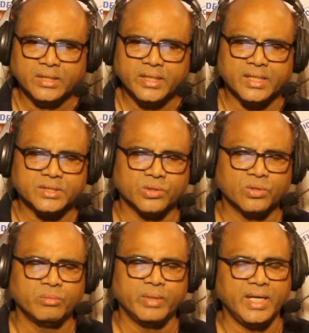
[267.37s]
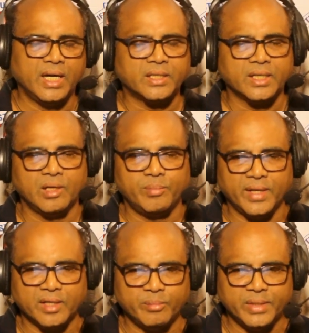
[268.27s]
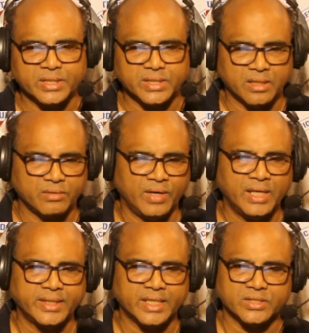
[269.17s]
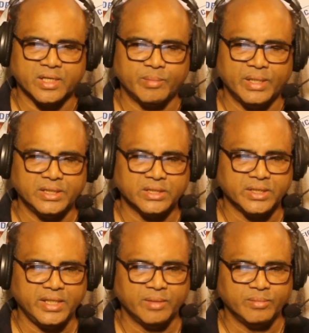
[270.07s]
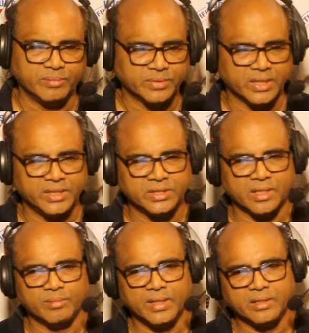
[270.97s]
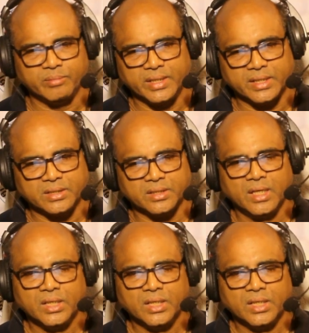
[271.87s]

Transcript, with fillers: There are so many electrical parameters are well tested by these DMMs, digital multimeters.